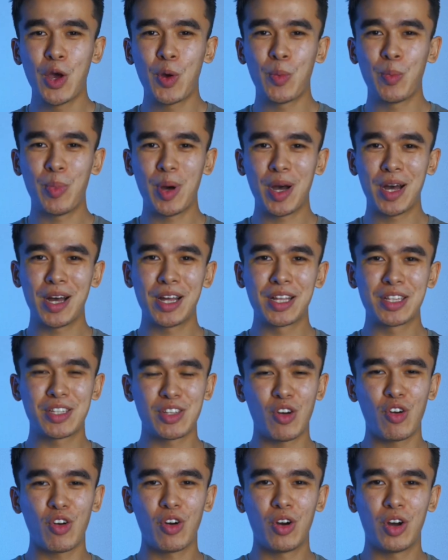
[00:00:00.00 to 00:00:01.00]
But
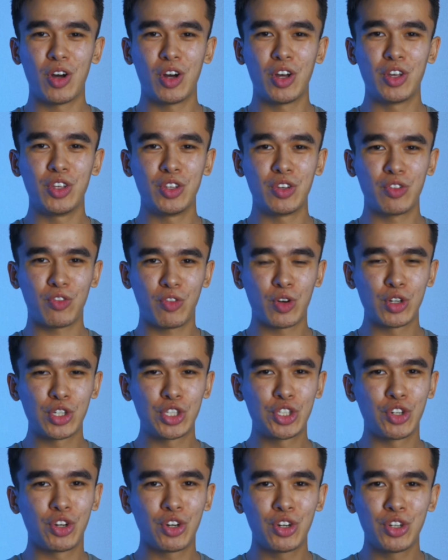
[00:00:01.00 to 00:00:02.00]
for
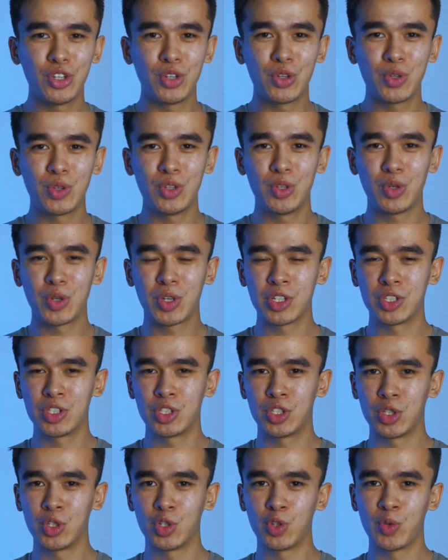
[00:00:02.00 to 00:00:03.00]
sure you can
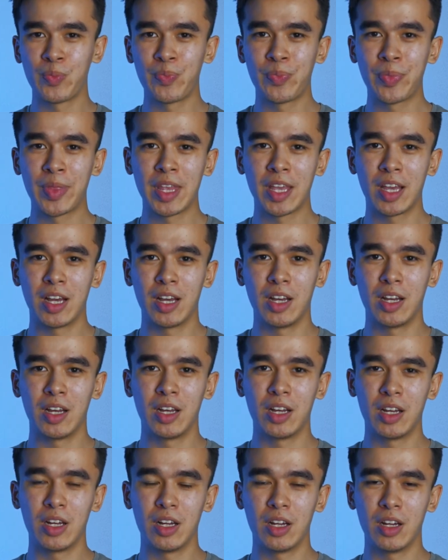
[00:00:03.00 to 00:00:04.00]
do
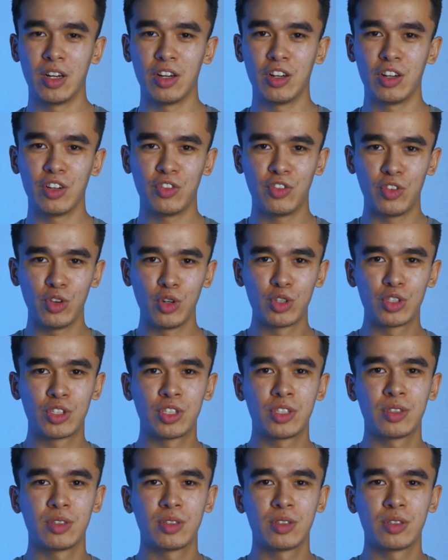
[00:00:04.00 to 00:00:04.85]
food